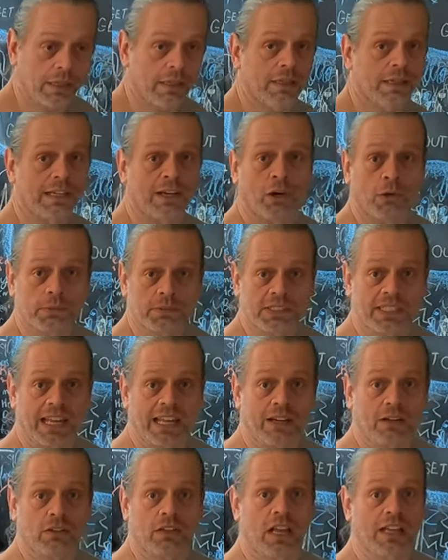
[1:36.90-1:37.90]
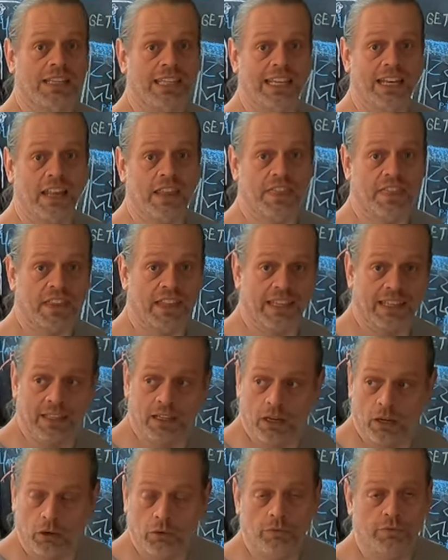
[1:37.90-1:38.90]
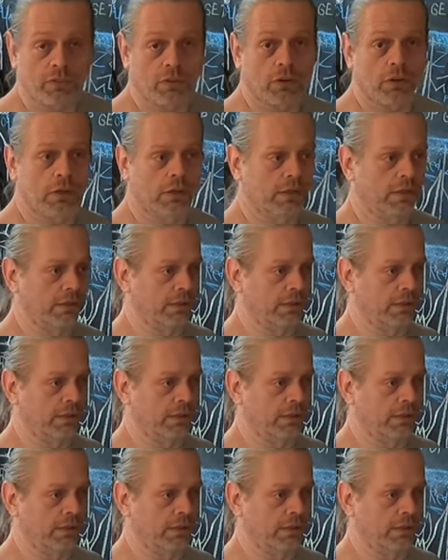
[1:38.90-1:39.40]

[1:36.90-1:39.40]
In hopes that I don't knock anything over.